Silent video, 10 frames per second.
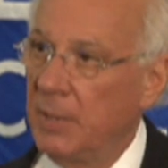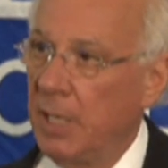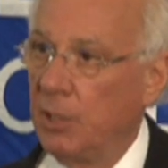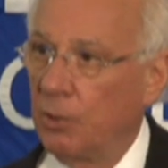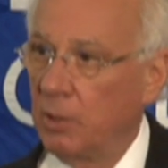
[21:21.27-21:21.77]

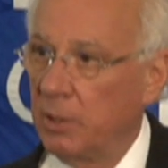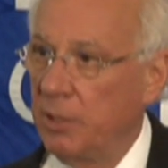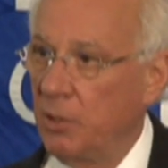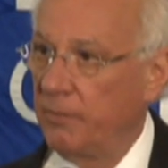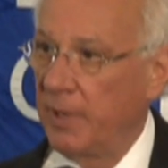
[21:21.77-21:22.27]
in
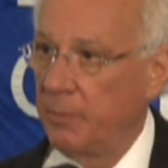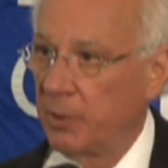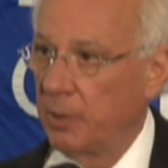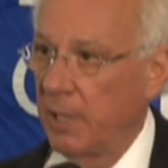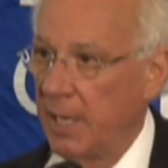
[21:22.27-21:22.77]
early
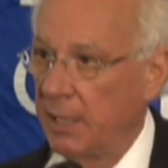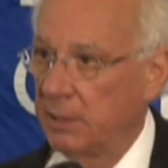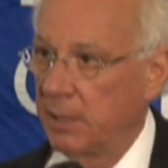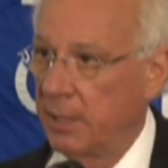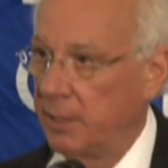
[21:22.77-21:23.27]
November,
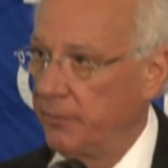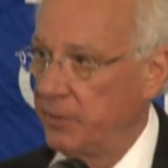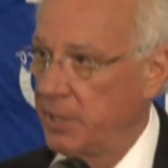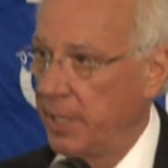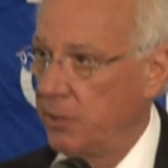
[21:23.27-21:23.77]
at an
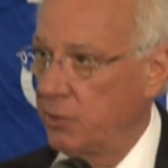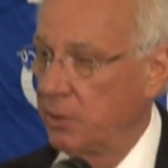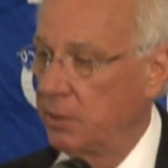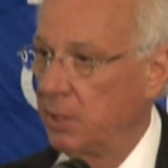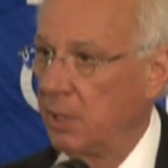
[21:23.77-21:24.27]

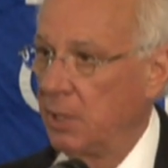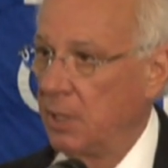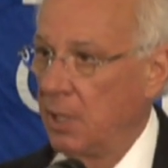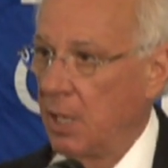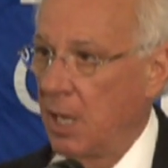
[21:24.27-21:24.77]
invitation
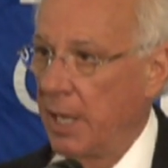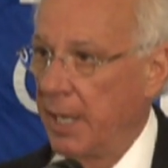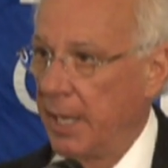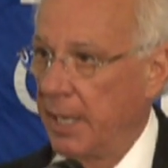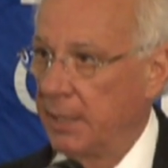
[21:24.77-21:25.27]
I
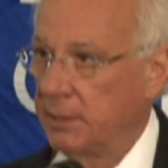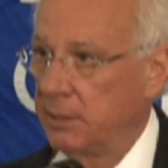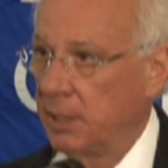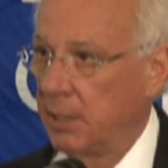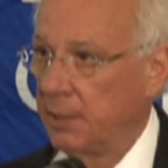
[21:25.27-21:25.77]

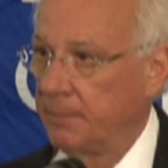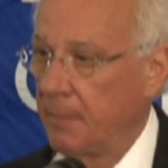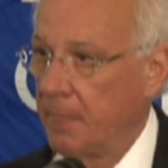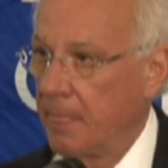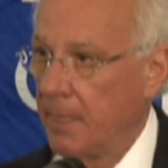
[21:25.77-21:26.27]
had um,